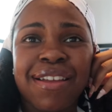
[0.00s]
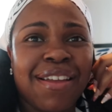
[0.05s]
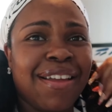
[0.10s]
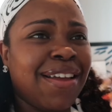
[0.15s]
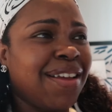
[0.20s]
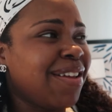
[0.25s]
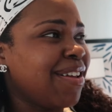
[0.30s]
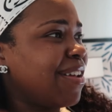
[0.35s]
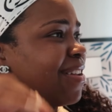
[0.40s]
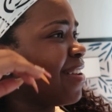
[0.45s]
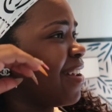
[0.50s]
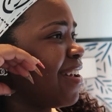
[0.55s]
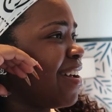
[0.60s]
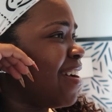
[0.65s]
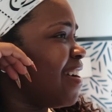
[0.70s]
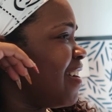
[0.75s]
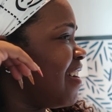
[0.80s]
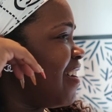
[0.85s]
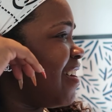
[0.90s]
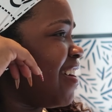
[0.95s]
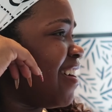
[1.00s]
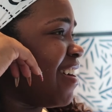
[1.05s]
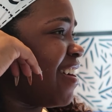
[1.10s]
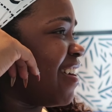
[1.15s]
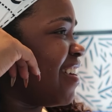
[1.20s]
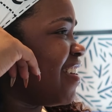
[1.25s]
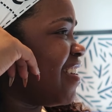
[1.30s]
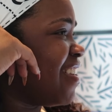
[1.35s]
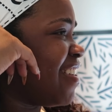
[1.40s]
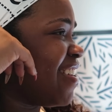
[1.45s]
uh
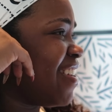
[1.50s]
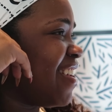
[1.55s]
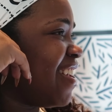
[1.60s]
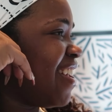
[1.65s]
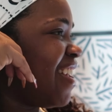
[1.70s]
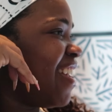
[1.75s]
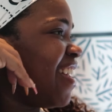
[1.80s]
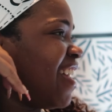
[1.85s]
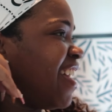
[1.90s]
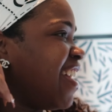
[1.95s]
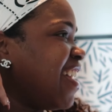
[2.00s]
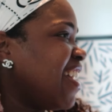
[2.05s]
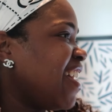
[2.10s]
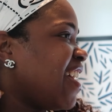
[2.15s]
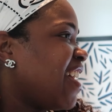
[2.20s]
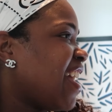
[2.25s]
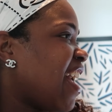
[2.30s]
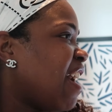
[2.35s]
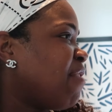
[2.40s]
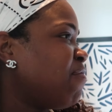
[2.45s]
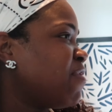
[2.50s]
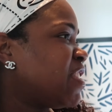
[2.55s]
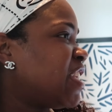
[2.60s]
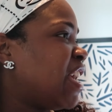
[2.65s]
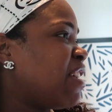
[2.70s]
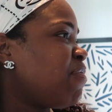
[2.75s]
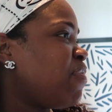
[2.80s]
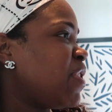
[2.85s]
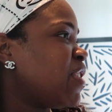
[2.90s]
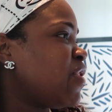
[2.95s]
-uh. We're doing that anyway. I will
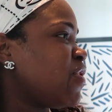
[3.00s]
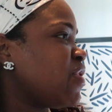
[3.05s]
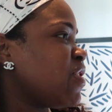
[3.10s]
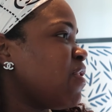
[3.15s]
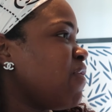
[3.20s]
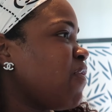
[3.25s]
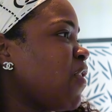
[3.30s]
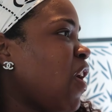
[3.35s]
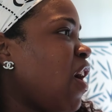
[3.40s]
take pictures of